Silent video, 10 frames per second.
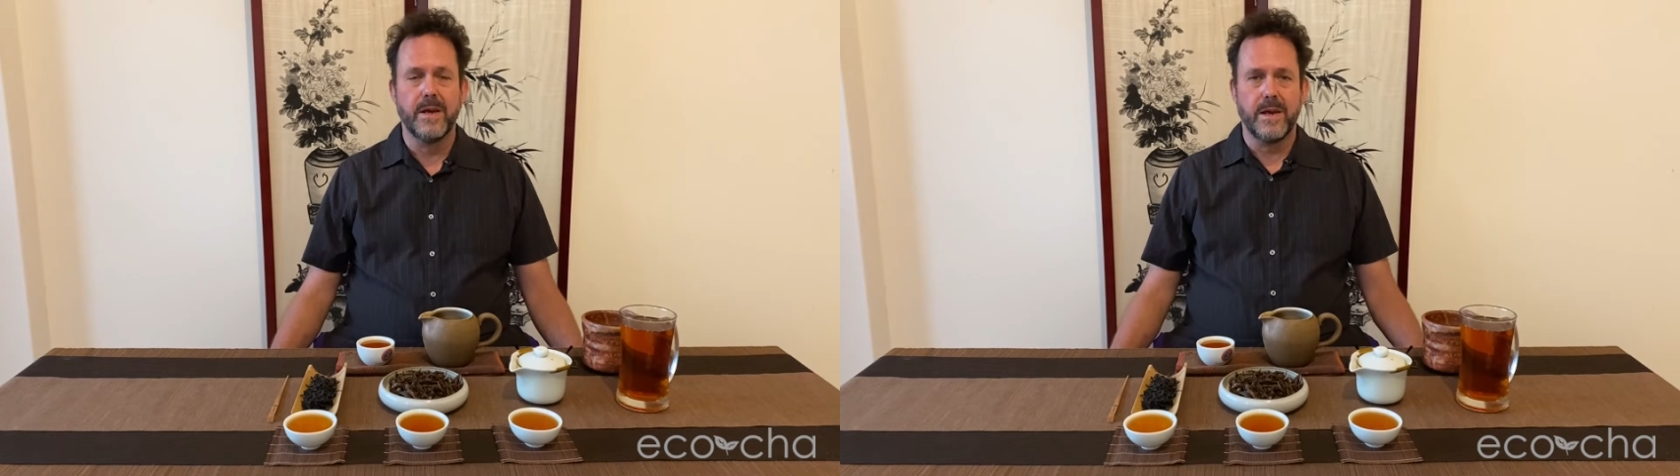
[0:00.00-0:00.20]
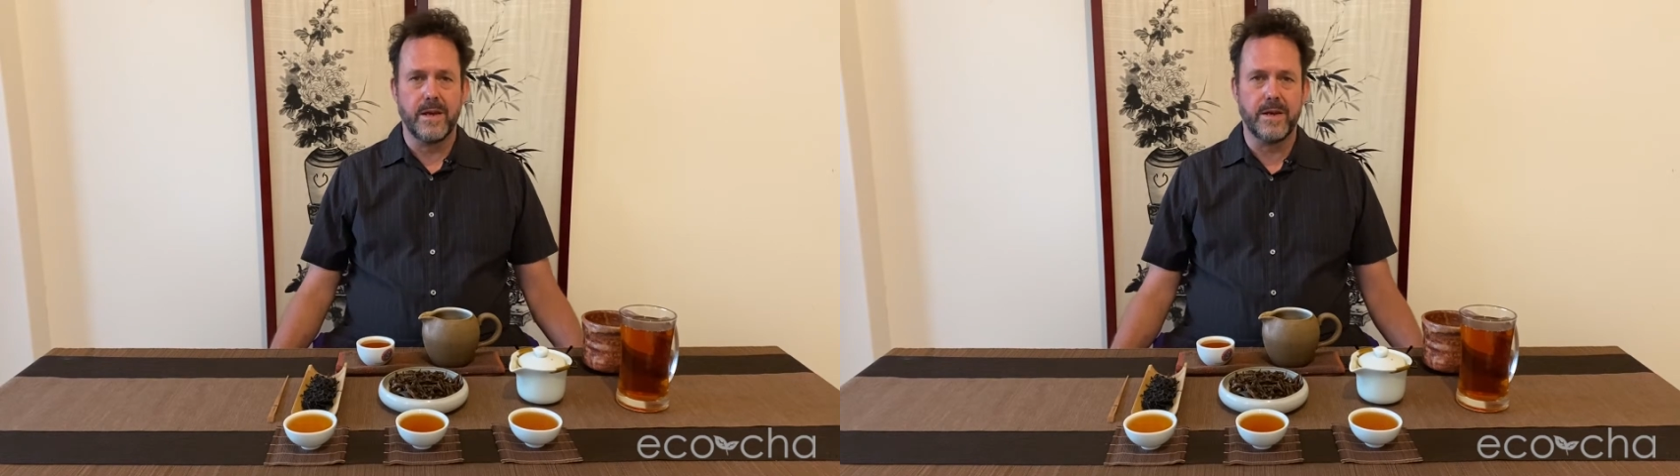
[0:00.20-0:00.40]

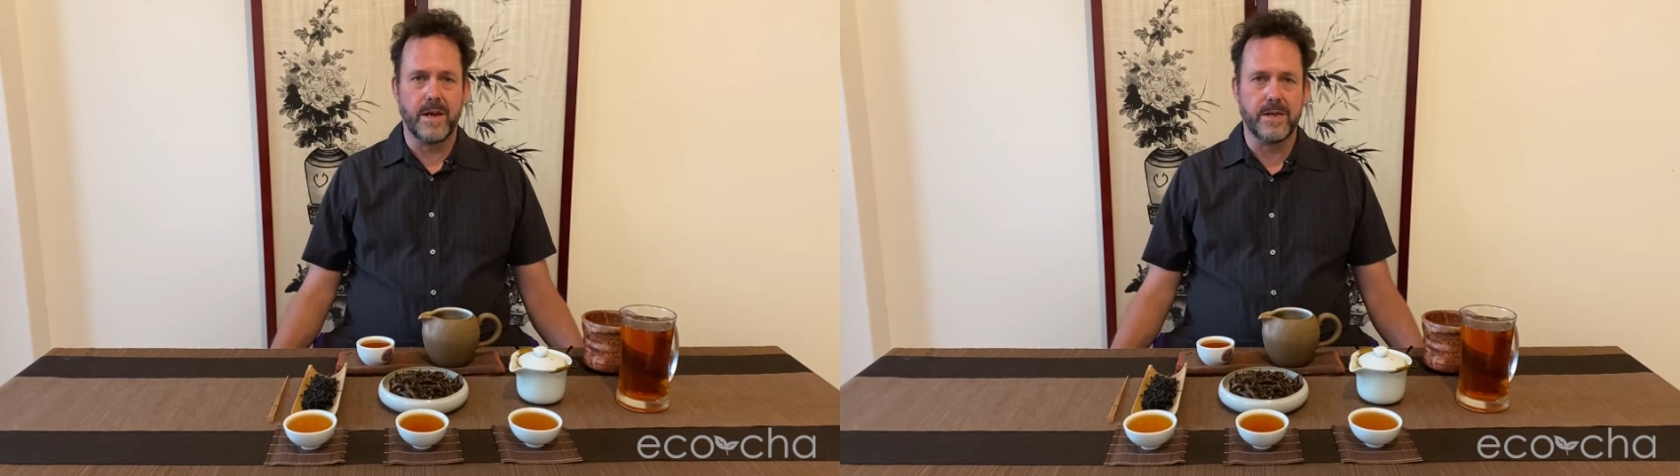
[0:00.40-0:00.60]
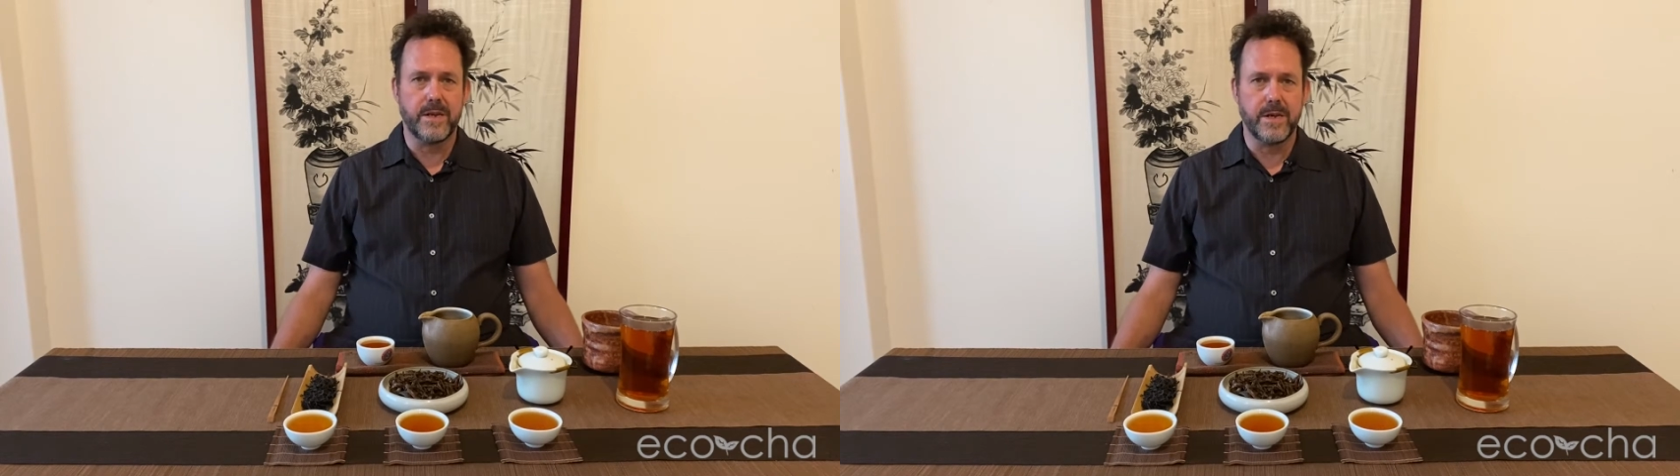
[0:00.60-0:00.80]
in
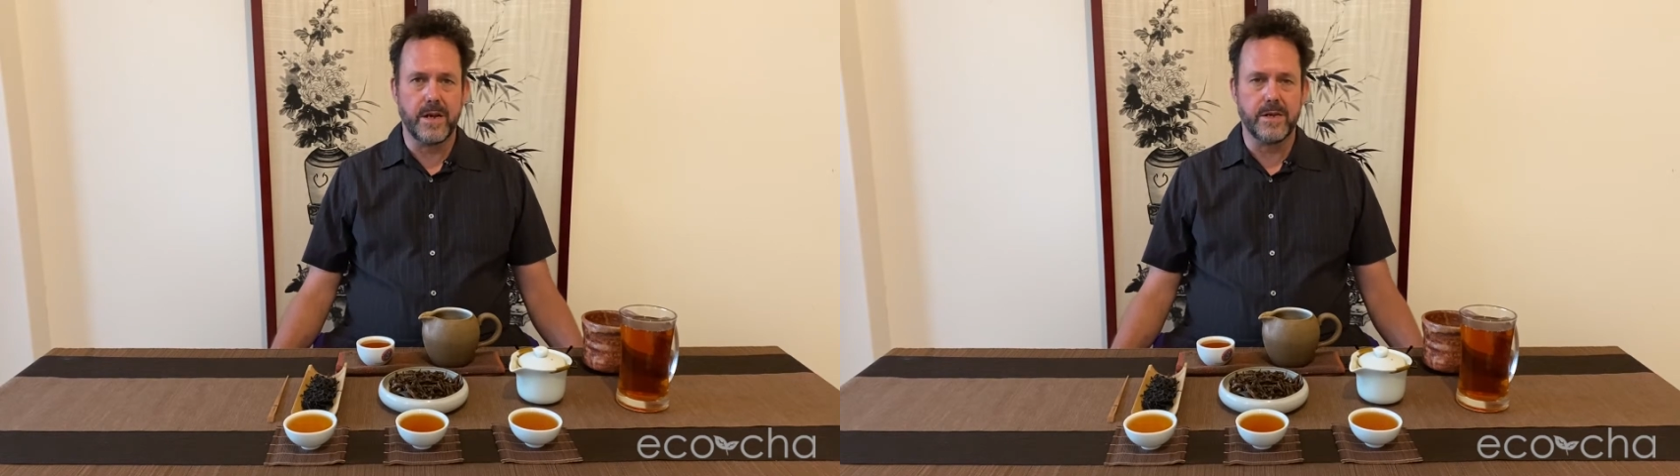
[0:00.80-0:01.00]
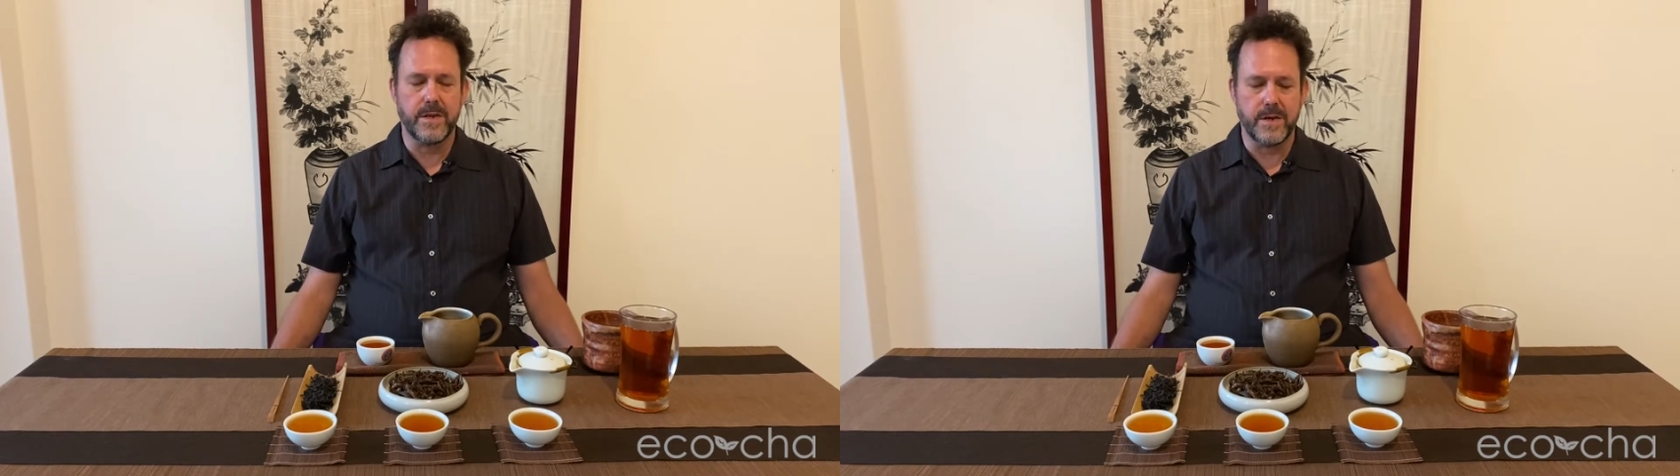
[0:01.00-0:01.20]

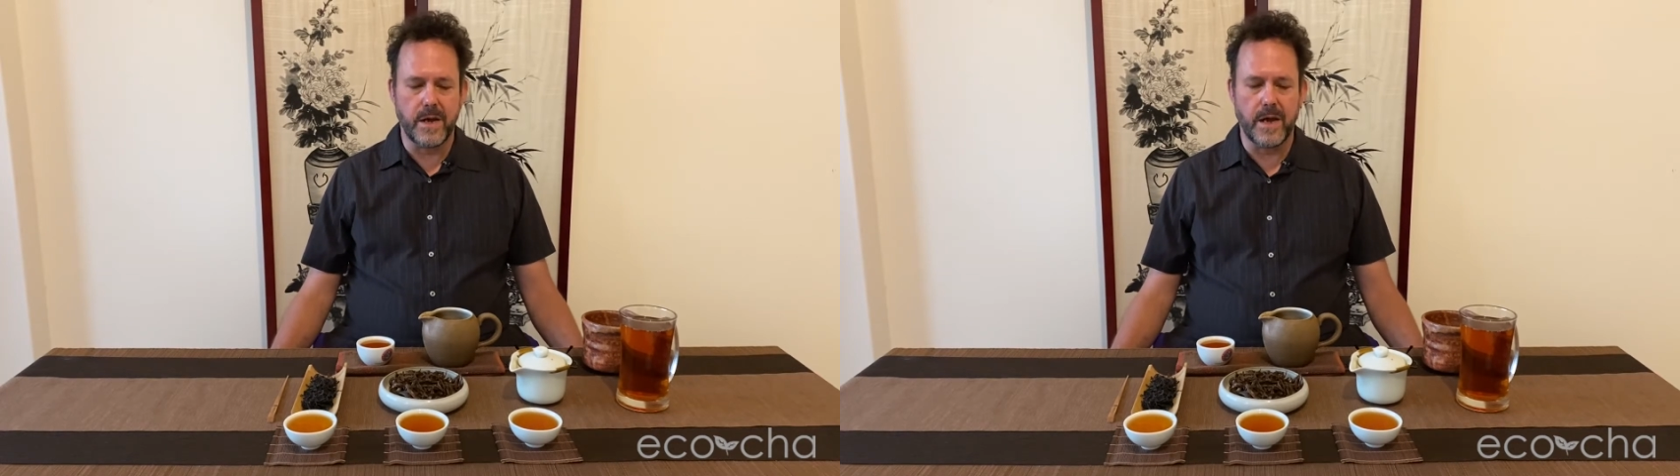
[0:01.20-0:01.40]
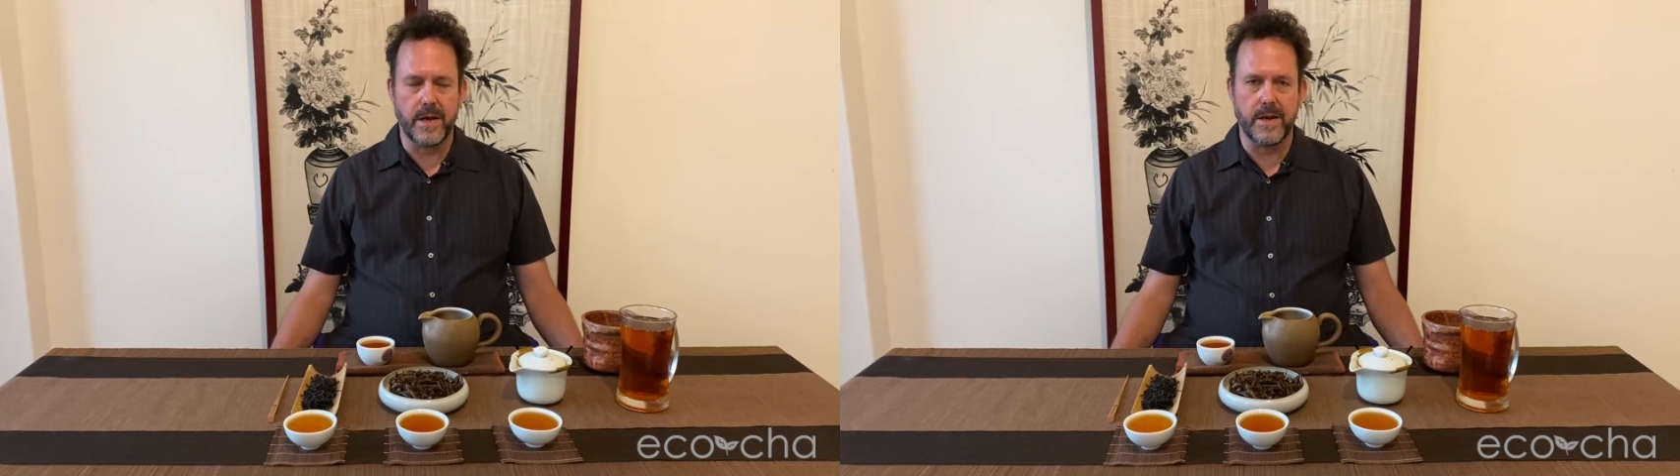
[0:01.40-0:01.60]

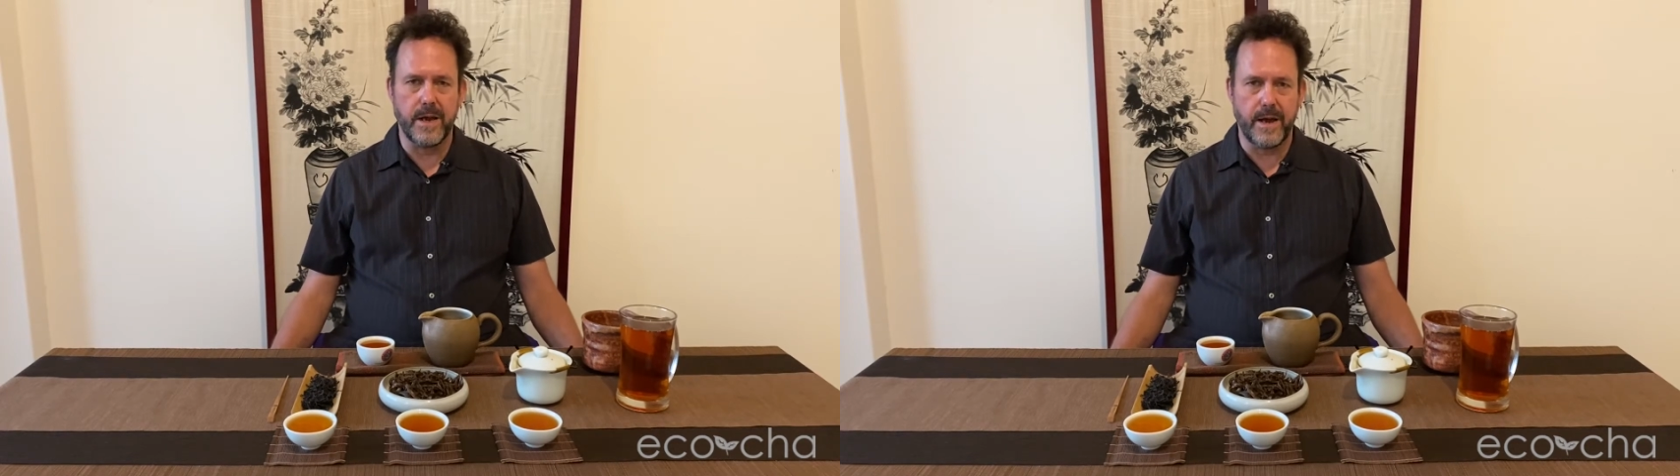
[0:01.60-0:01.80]
1999,